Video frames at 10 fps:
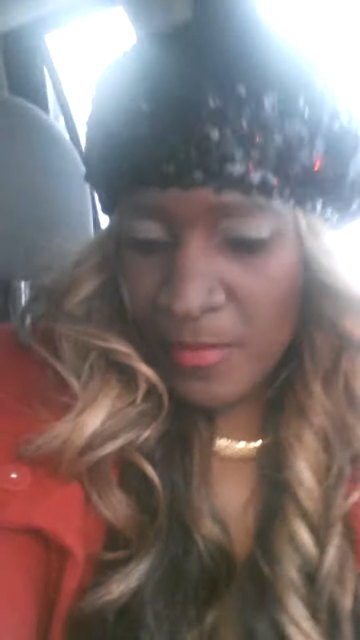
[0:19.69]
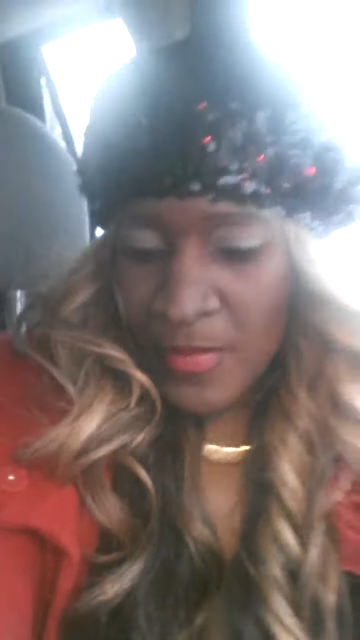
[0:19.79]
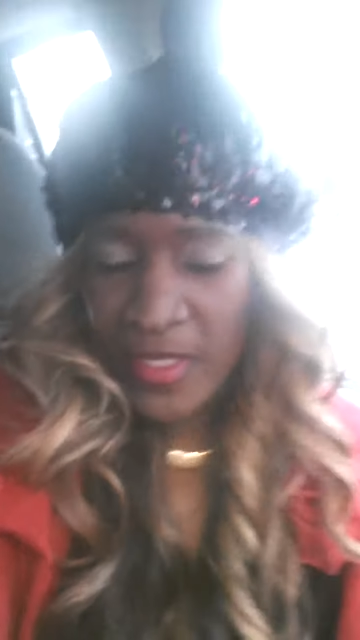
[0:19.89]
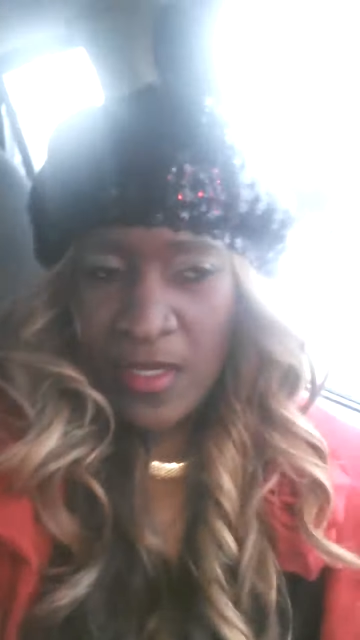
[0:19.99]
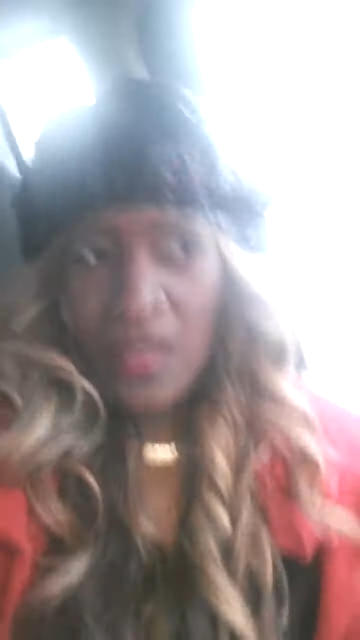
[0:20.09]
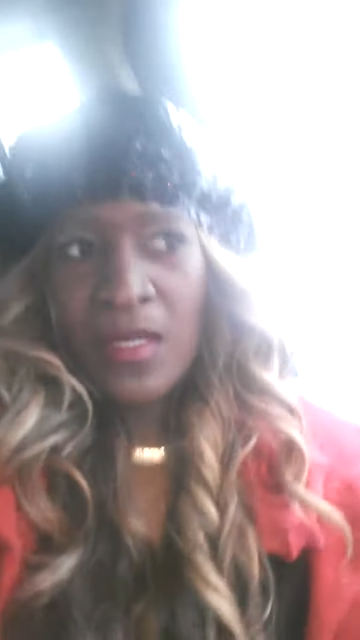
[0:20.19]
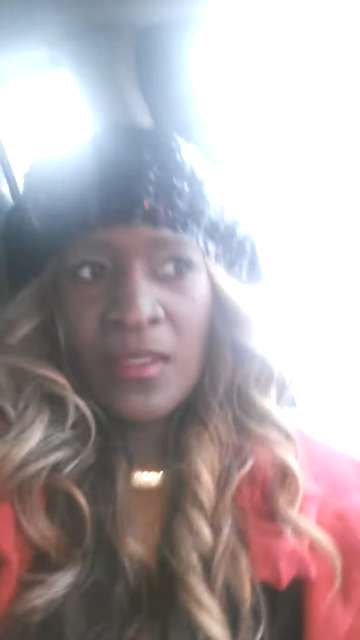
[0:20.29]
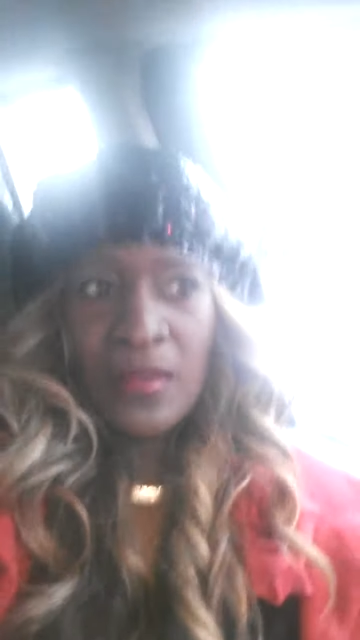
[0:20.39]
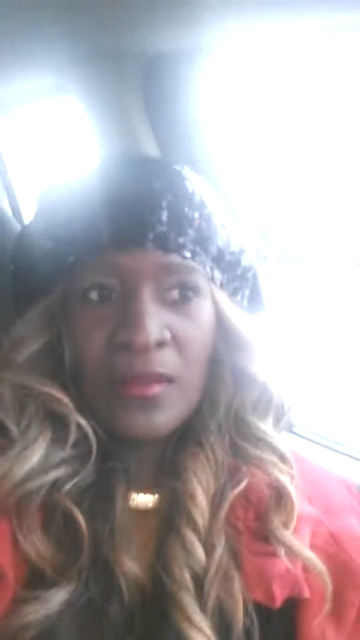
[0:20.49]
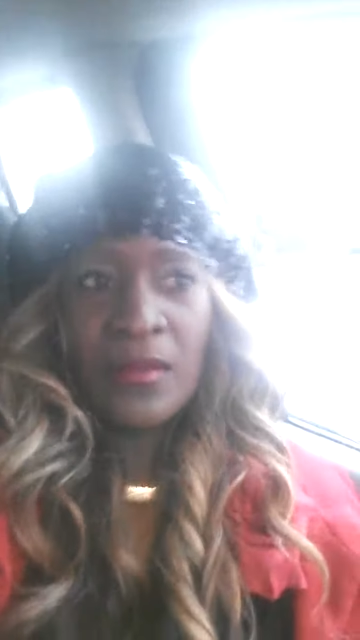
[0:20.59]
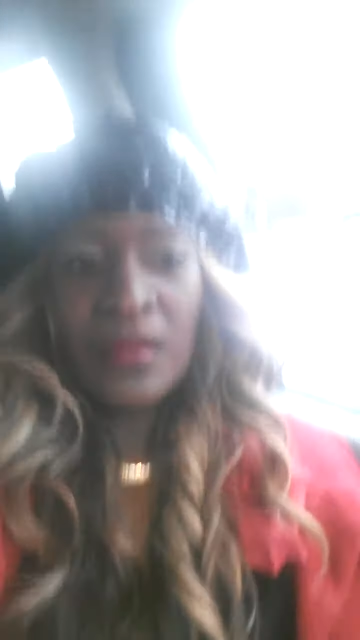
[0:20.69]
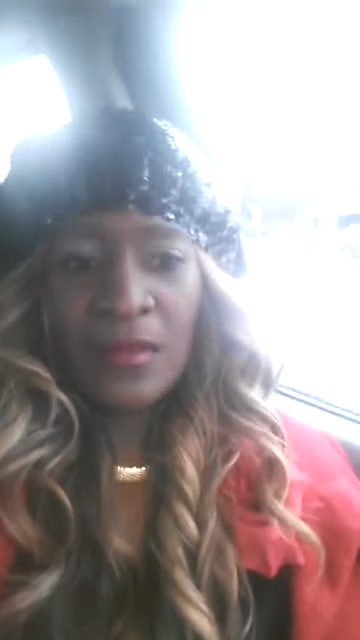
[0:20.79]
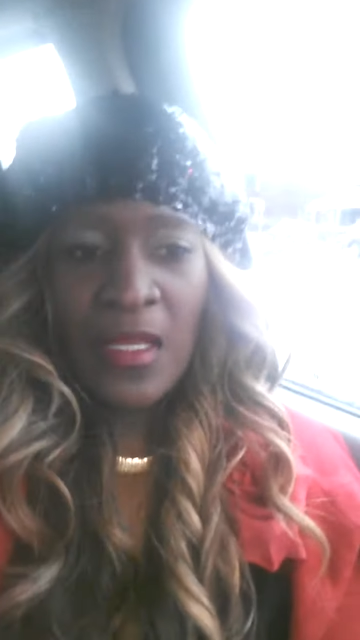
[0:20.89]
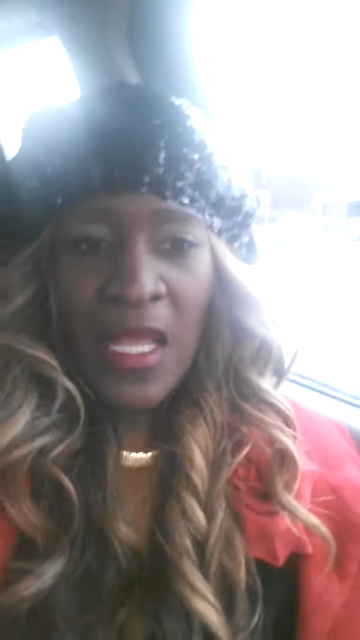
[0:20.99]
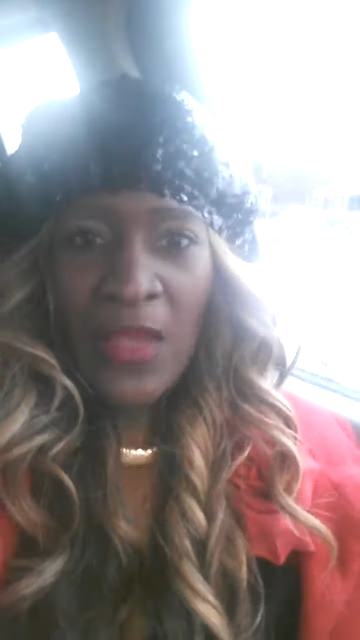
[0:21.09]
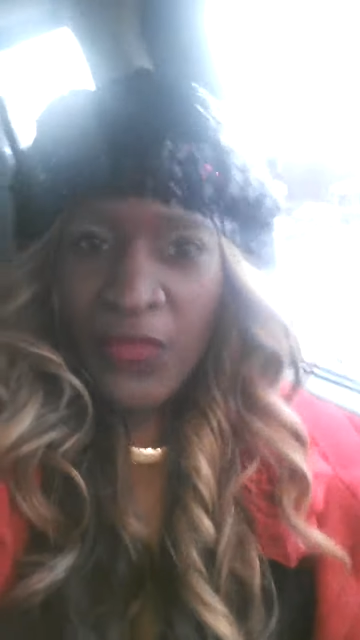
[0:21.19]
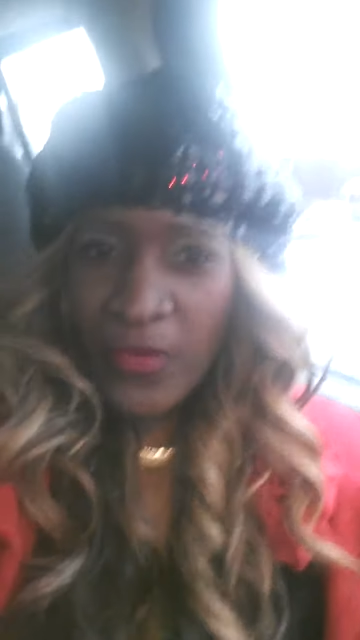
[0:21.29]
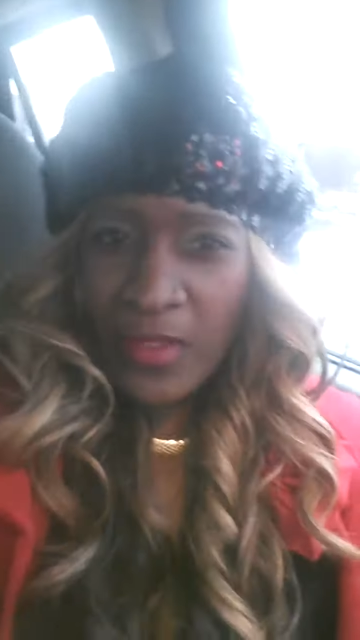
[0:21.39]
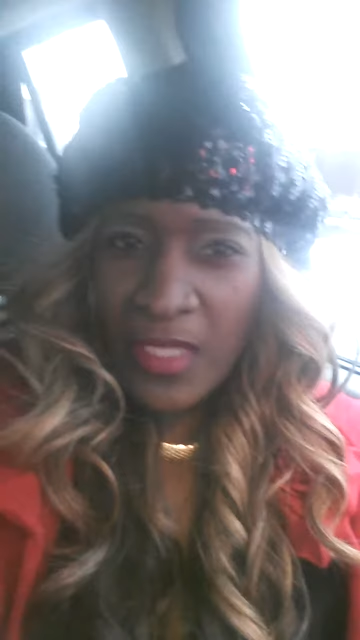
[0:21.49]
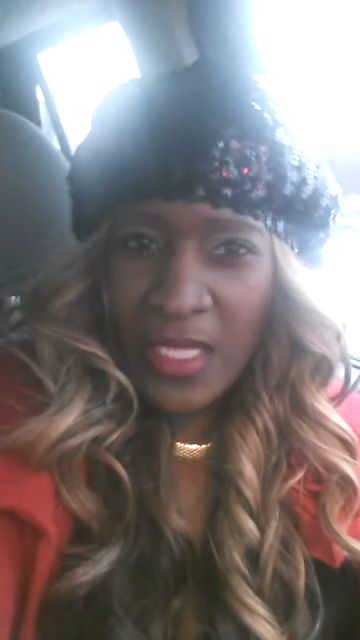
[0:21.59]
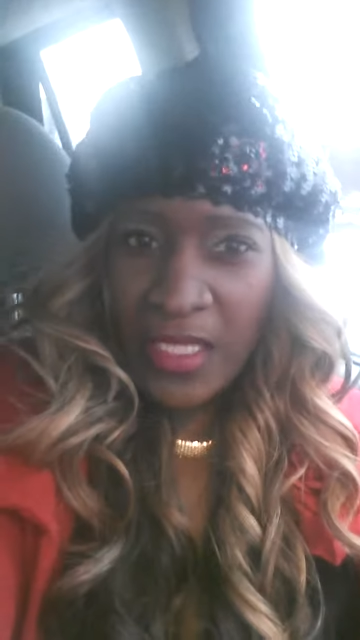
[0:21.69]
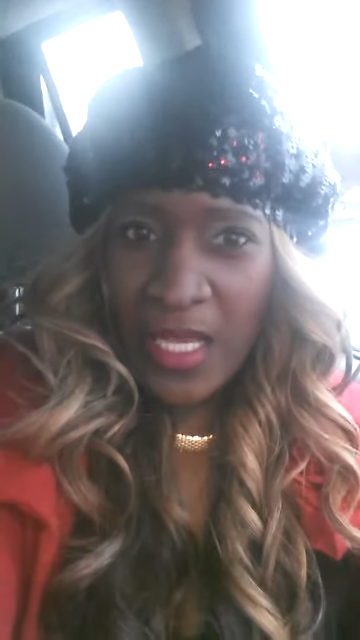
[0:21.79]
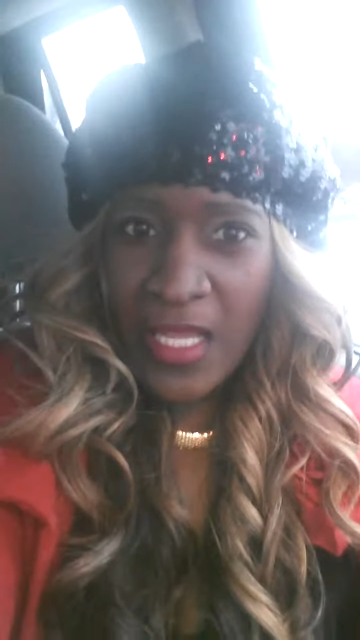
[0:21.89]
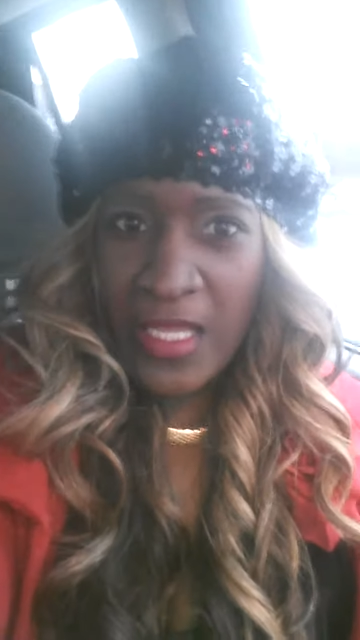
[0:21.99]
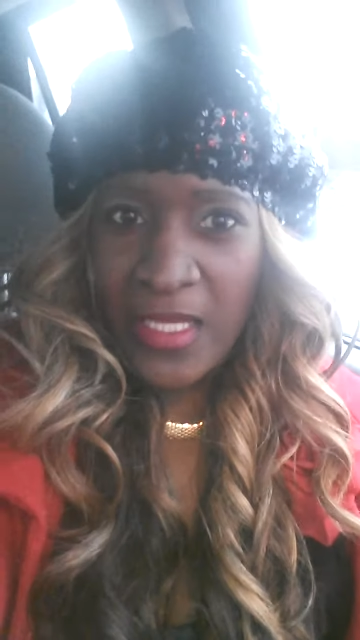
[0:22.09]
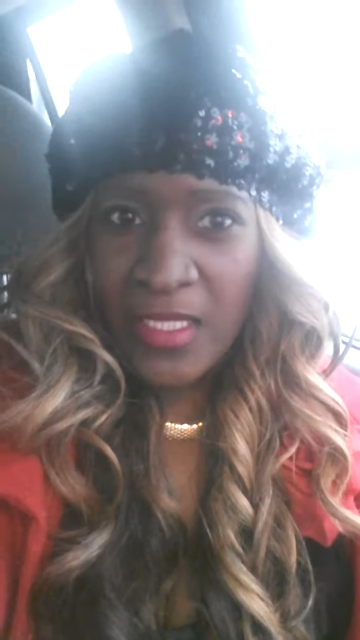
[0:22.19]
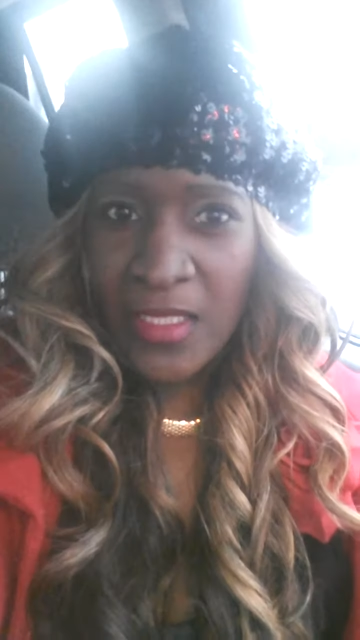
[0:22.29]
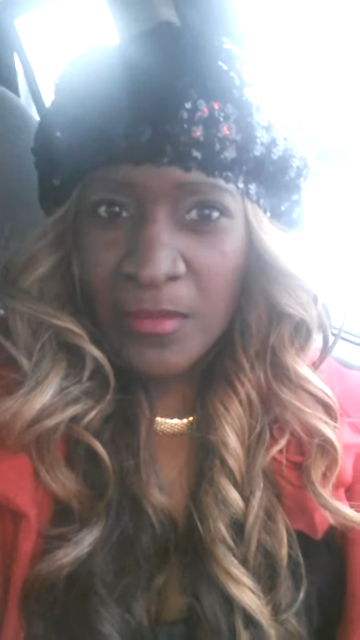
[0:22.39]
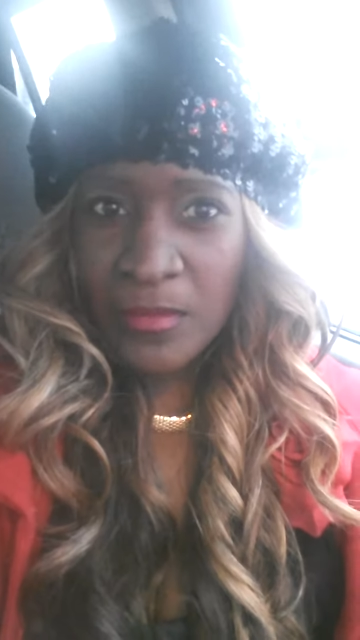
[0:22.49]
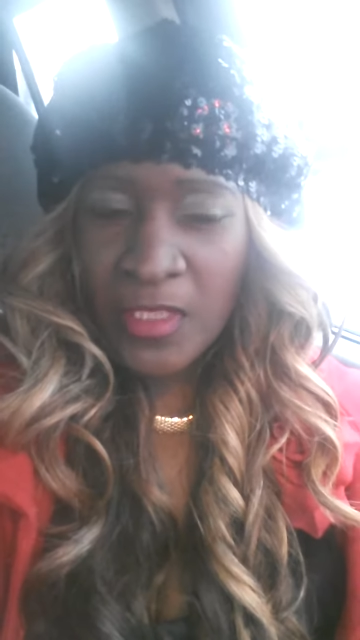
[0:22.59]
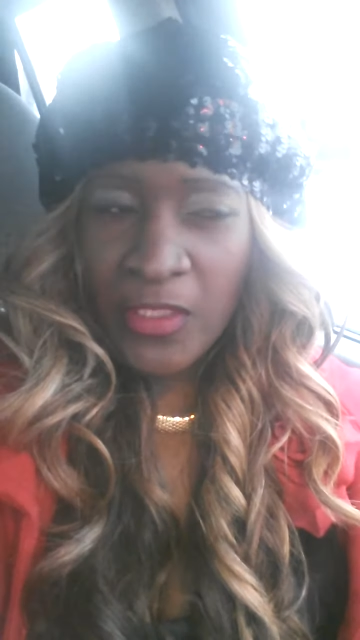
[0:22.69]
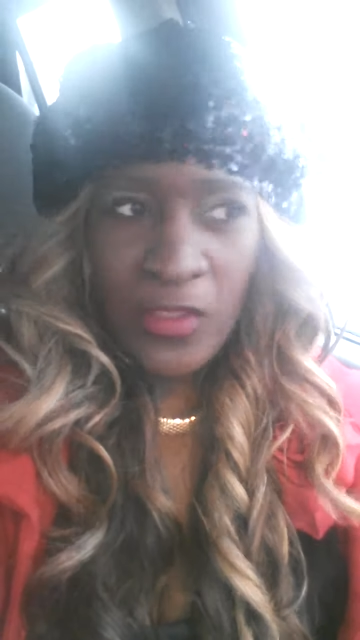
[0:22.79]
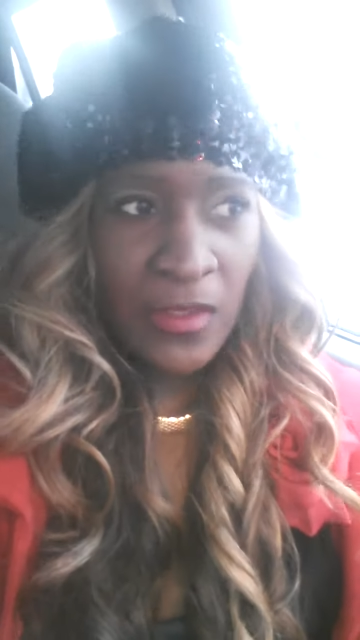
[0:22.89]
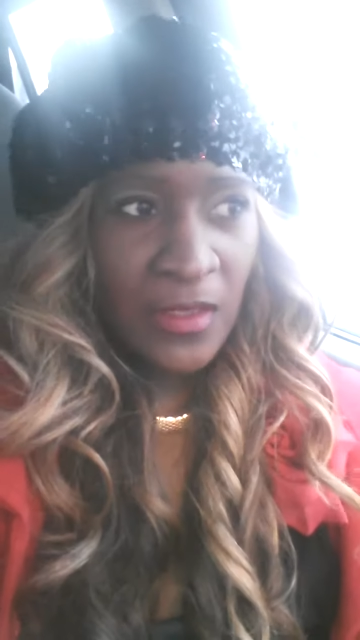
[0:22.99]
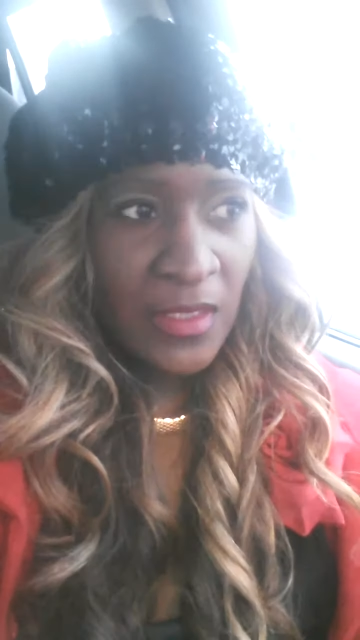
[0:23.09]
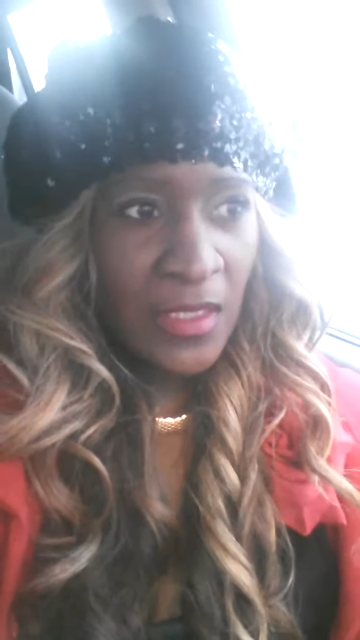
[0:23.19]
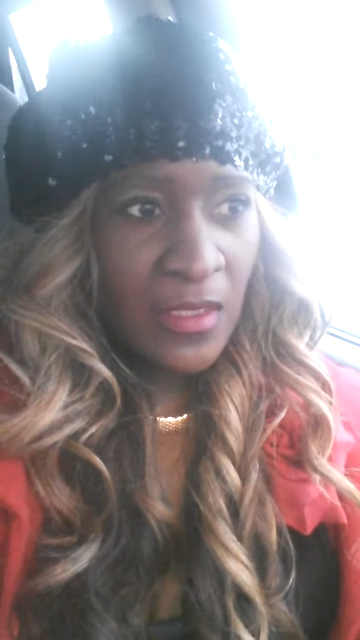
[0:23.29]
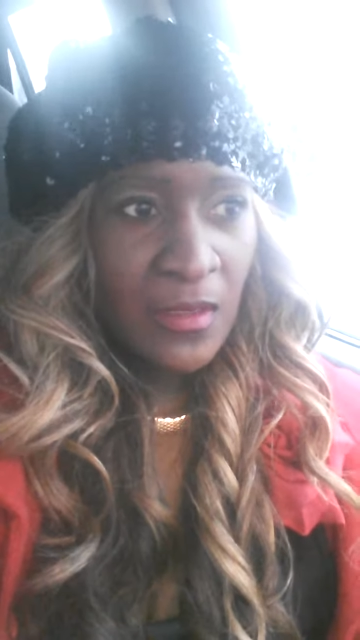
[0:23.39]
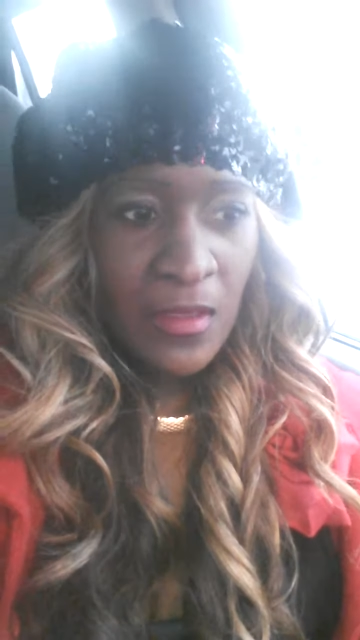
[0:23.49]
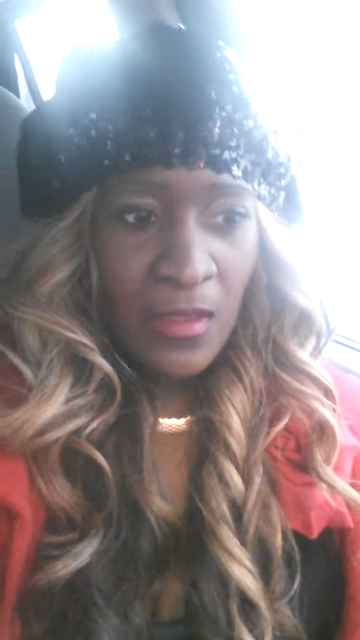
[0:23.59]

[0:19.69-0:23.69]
Because I feel like I am literally